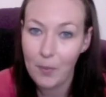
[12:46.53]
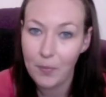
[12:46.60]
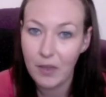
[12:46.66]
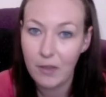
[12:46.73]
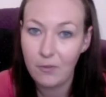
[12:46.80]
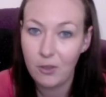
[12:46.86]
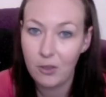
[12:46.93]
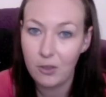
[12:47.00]

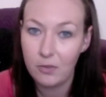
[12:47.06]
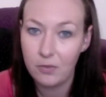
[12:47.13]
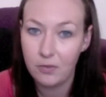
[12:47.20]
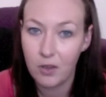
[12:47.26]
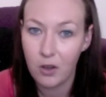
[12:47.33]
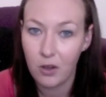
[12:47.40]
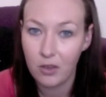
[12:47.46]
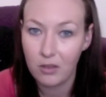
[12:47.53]
If you've
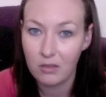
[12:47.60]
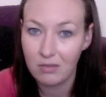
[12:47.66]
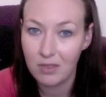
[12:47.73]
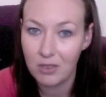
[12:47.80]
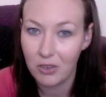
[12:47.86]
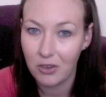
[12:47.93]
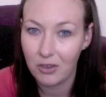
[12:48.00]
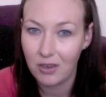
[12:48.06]
got, you
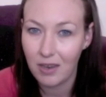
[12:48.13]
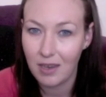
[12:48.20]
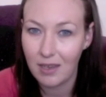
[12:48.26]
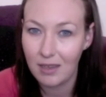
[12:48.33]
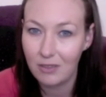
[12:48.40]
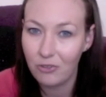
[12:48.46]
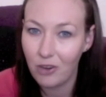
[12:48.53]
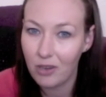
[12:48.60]
know, any
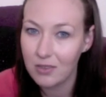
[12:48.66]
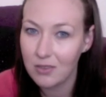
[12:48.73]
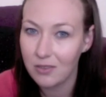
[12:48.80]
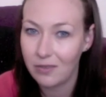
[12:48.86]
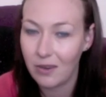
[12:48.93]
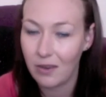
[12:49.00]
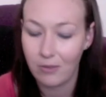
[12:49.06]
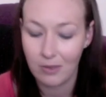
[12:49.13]
drugstore
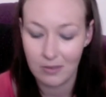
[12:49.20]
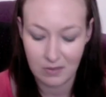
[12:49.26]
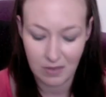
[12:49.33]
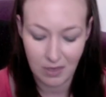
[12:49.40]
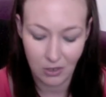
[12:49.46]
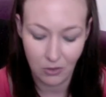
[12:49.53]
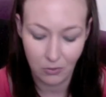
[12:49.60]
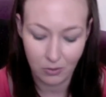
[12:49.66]
favourites
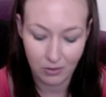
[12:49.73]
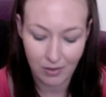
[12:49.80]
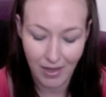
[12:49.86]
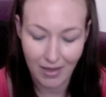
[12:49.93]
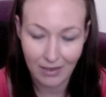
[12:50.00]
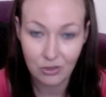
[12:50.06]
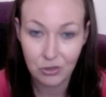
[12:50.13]
that you would like